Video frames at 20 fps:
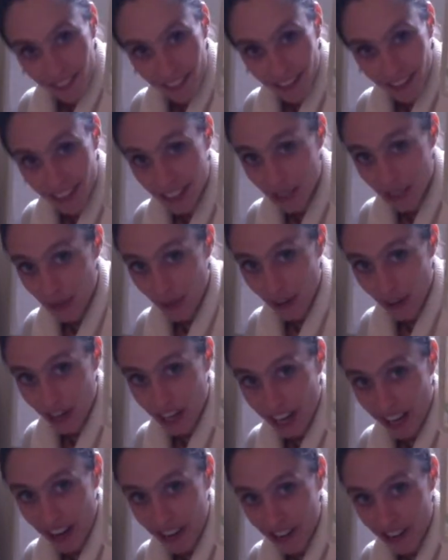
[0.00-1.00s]
He's very
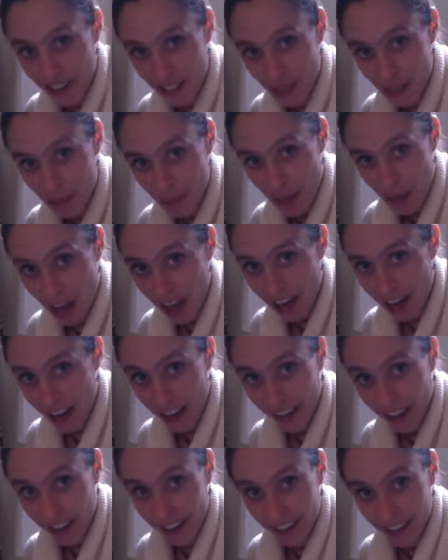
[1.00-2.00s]
charismatic,
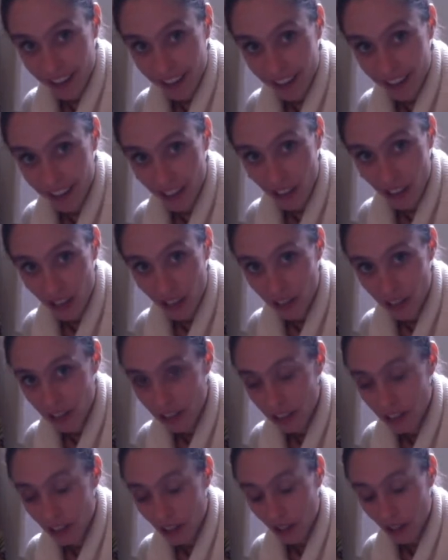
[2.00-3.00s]

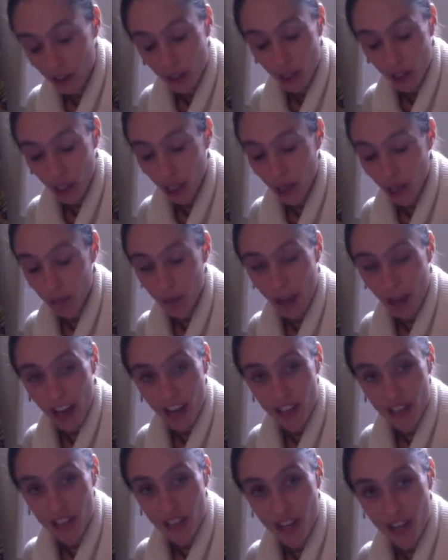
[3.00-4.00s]
good-looking,
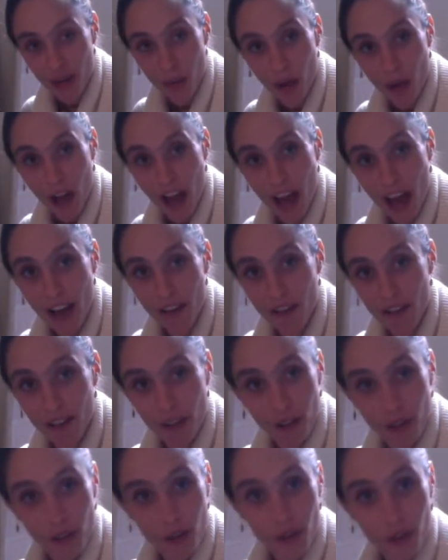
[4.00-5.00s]
passionate, what have you.
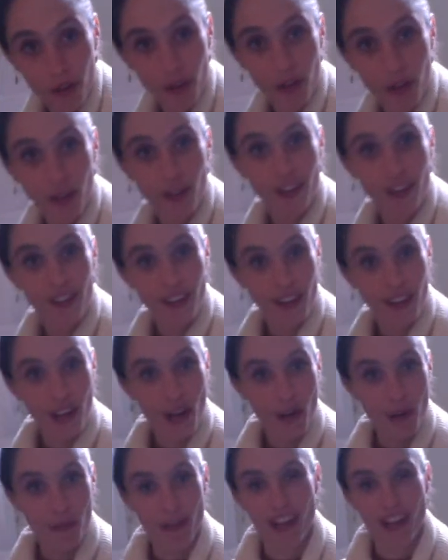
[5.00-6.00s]

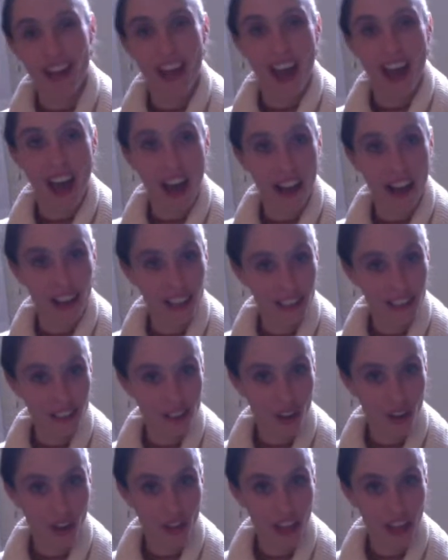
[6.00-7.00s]
But he acts
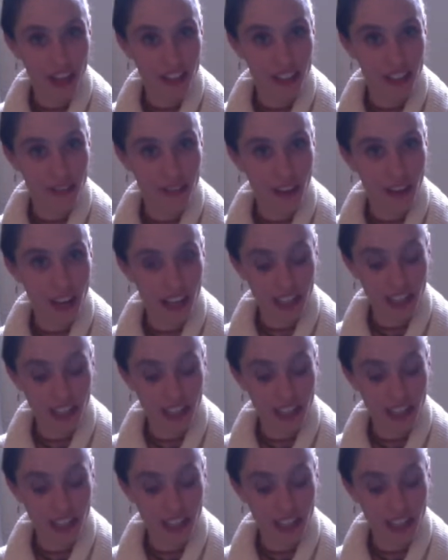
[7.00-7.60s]
on that divine